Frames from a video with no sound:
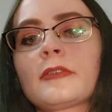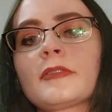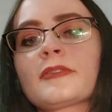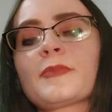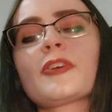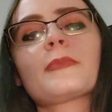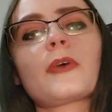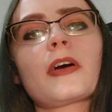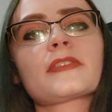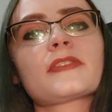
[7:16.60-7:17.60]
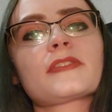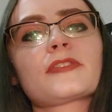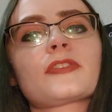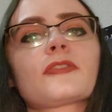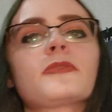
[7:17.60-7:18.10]
Spirit Box's
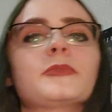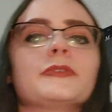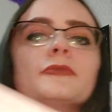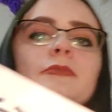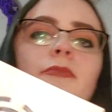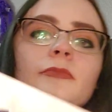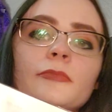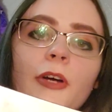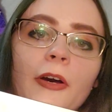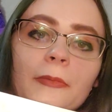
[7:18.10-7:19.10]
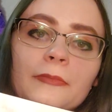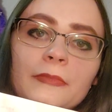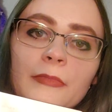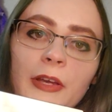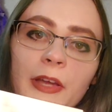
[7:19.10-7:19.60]
Eternal Blue.
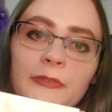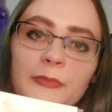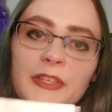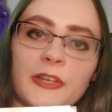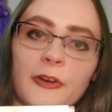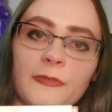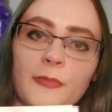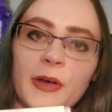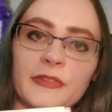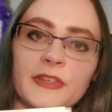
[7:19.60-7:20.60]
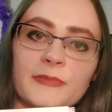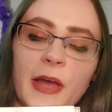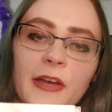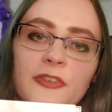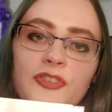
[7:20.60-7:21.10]
I have to be careful about this
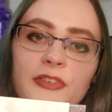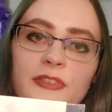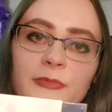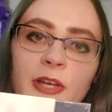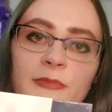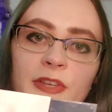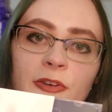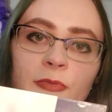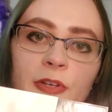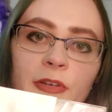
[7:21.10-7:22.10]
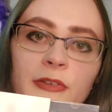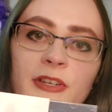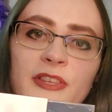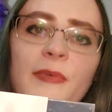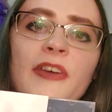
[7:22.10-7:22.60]
packaging. Sometimes I don't want to,
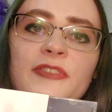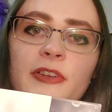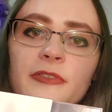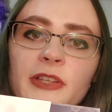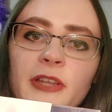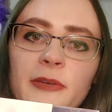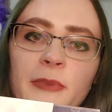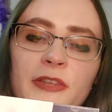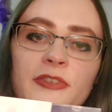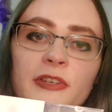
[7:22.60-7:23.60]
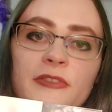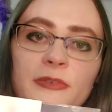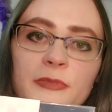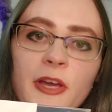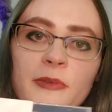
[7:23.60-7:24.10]
because I've accidentally bent it
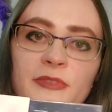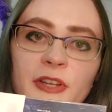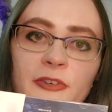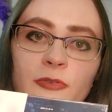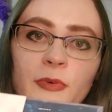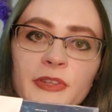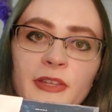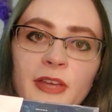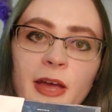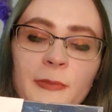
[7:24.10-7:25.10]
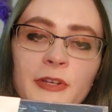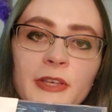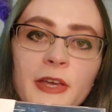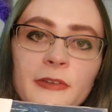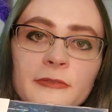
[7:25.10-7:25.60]
sometimes, and I don't want that to happen
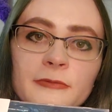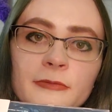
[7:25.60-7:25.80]
again.